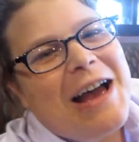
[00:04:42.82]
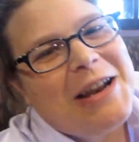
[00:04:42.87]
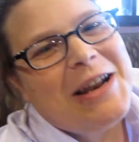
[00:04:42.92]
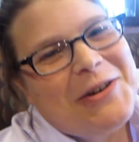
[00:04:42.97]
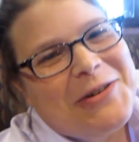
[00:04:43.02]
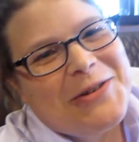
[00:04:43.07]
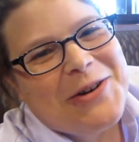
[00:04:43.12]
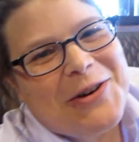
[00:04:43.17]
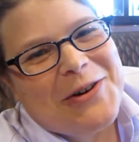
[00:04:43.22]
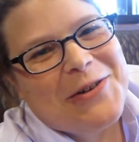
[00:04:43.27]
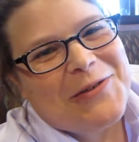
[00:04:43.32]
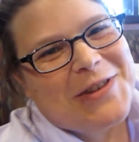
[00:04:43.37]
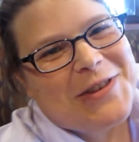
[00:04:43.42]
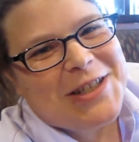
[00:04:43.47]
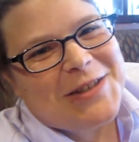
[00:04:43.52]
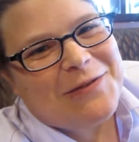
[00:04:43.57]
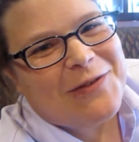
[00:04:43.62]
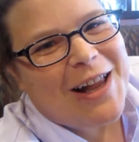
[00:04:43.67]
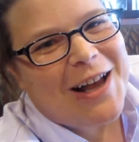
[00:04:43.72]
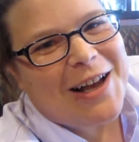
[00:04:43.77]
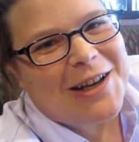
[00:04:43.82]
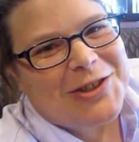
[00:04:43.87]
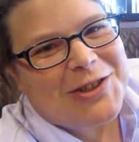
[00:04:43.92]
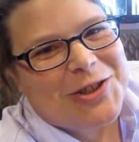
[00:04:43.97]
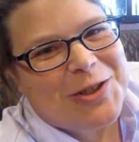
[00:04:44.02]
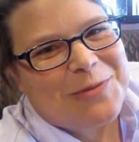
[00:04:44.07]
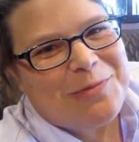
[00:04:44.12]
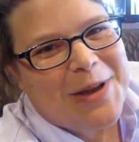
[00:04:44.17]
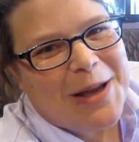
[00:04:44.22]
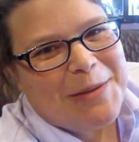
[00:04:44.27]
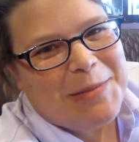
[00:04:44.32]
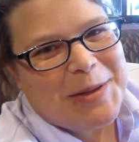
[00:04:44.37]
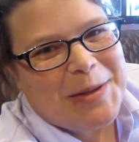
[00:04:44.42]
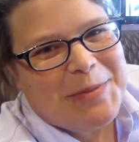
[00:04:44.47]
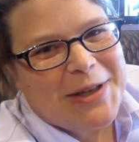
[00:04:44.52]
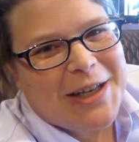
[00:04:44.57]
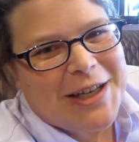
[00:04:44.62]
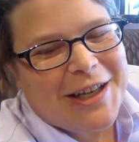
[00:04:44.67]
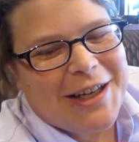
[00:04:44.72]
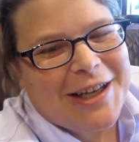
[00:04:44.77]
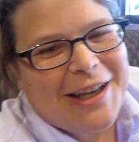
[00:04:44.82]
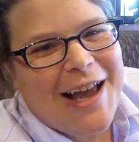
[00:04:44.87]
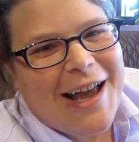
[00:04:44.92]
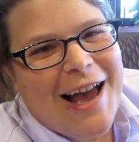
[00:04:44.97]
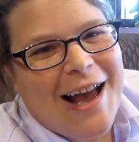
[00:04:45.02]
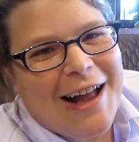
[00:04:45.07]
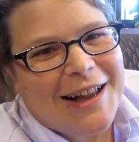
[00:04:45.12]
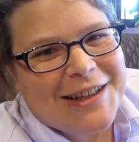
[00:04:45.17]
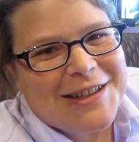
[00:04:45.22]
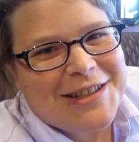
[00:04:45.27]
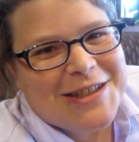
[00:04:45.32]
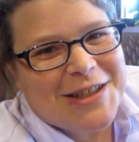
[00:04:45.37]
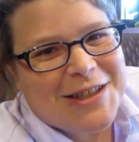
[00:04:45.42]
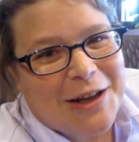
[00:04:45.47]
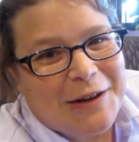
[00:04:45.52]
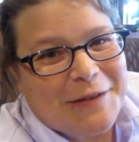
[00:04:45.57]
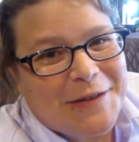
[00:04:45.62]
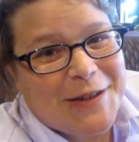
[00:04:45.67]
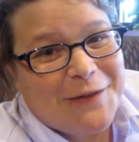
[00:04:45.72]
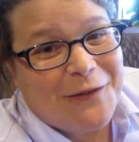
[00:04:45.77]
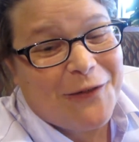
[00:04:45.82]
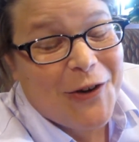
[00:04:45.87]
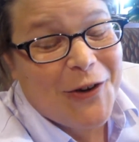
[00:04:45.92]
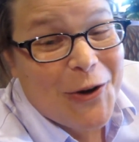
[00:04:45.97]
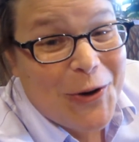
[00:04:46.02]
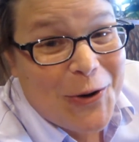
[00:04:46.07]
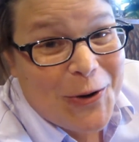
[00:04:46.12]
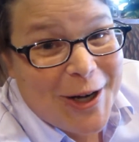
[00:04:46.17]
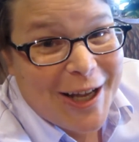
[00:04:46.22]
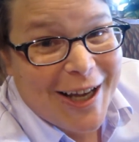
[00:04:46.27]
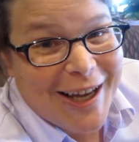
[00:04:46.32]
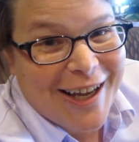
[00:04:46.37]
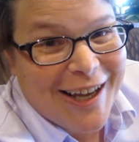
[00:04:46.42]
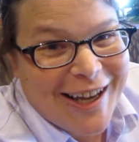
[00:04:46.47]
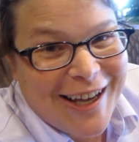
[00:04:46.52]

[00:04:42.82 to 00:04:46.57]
I don't know if this vlog should maybe be Alice loves food